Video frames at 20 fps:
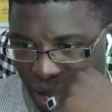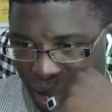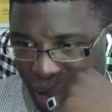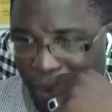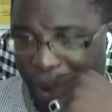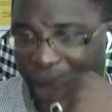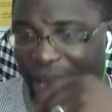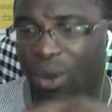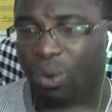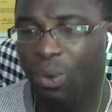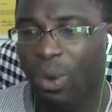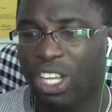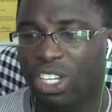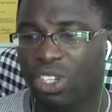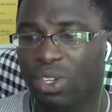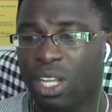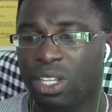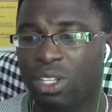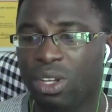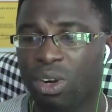By the way, I
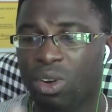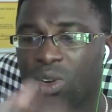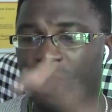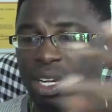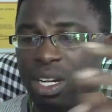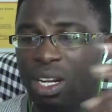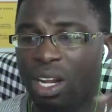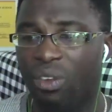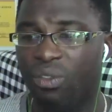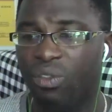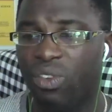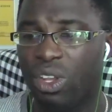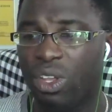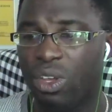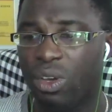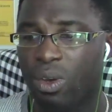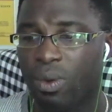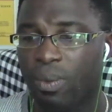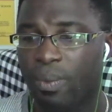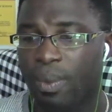tried downloading that
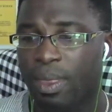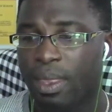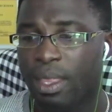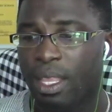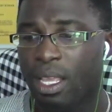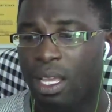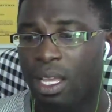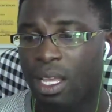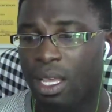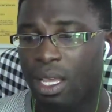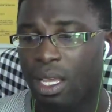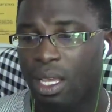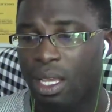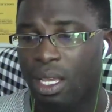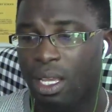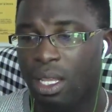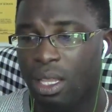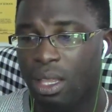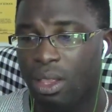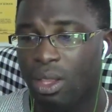video.
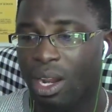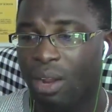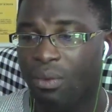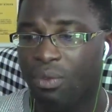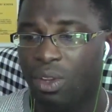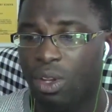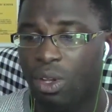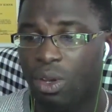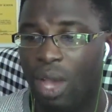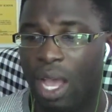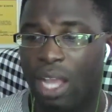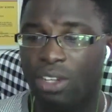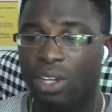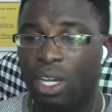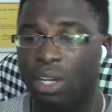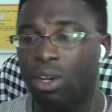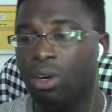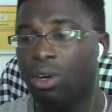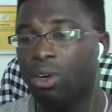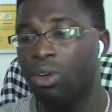Not a video, I
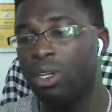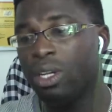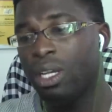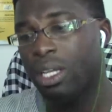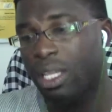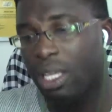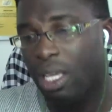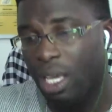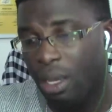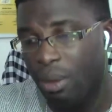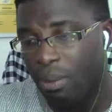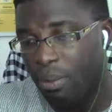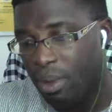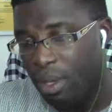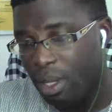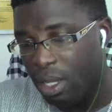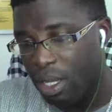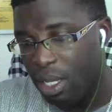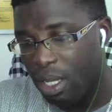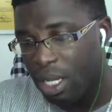tried downloading the game.
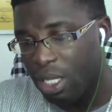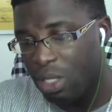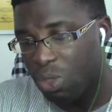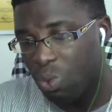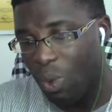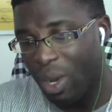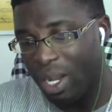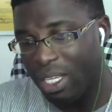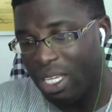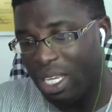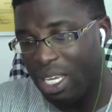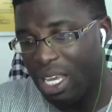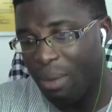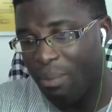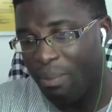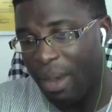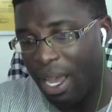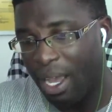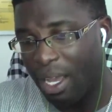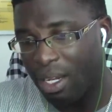It's one
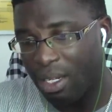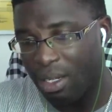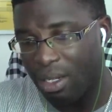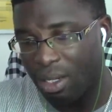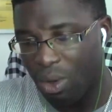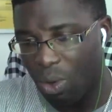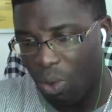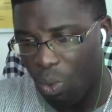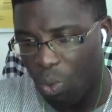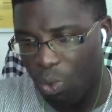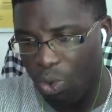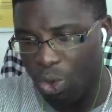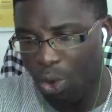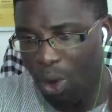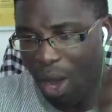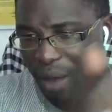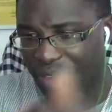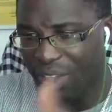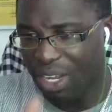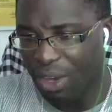gigabyte. You
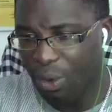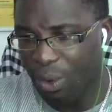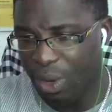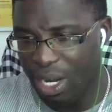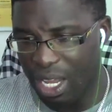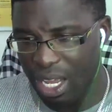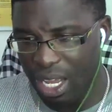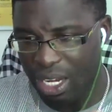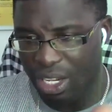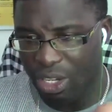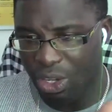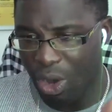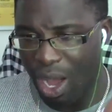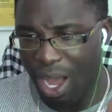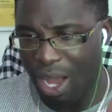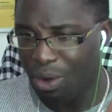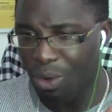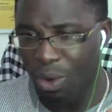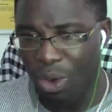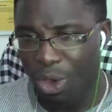have the grenade in your
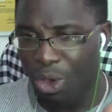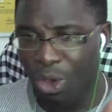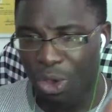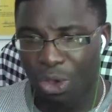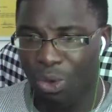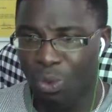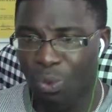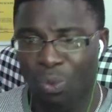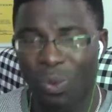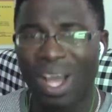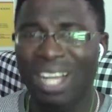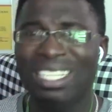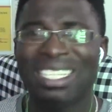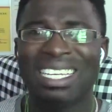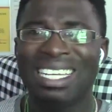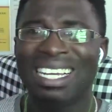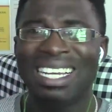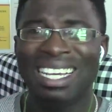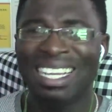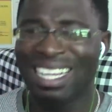hand. What?
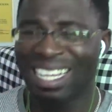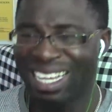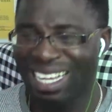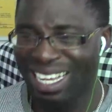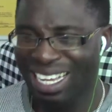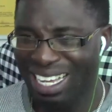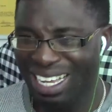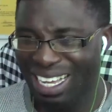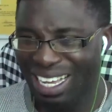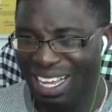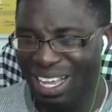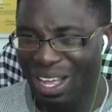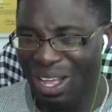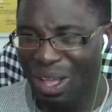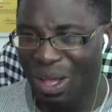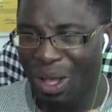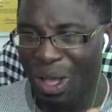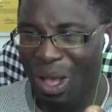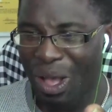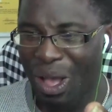You got them both! You
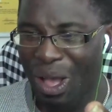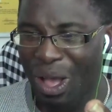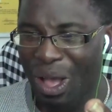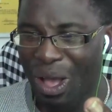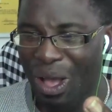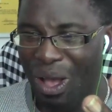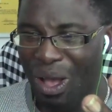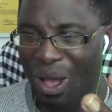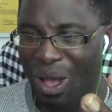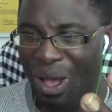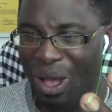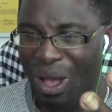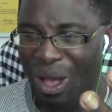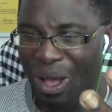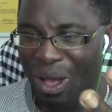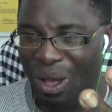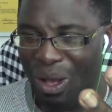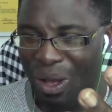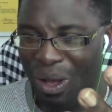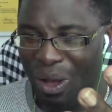got them both!
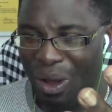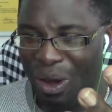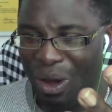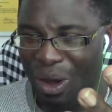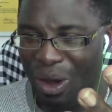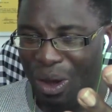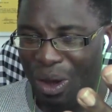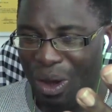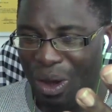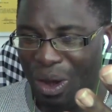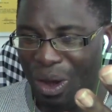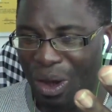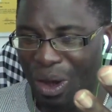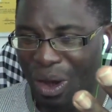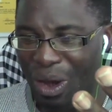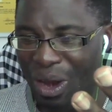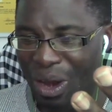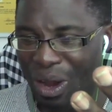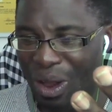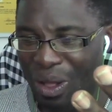Fucking
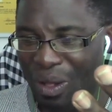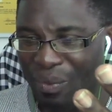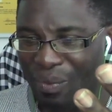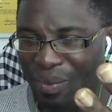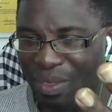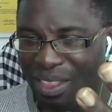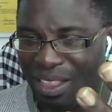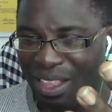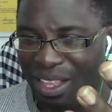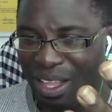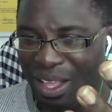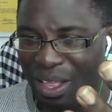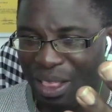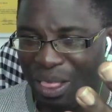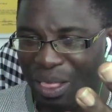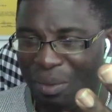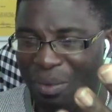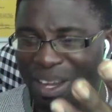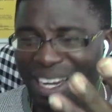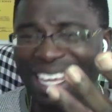suicide bomber!
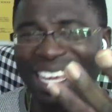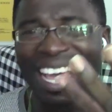Nobody